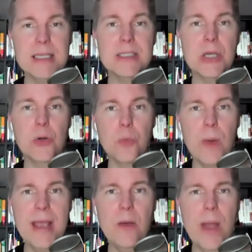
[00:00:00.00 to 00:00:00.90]
it's a
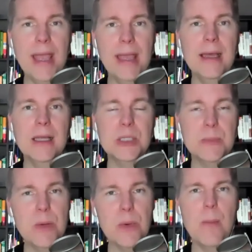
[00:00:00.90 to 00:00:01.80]
great way to
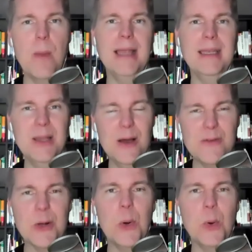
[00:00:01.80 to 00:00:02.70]
be reminded of
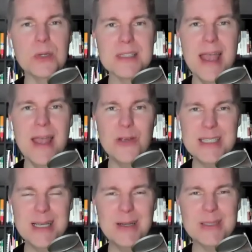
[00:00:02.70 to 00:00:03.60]
your goals every
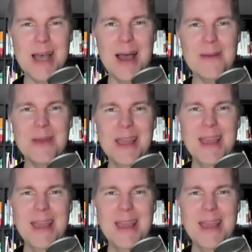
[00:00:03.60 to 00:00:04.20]
single time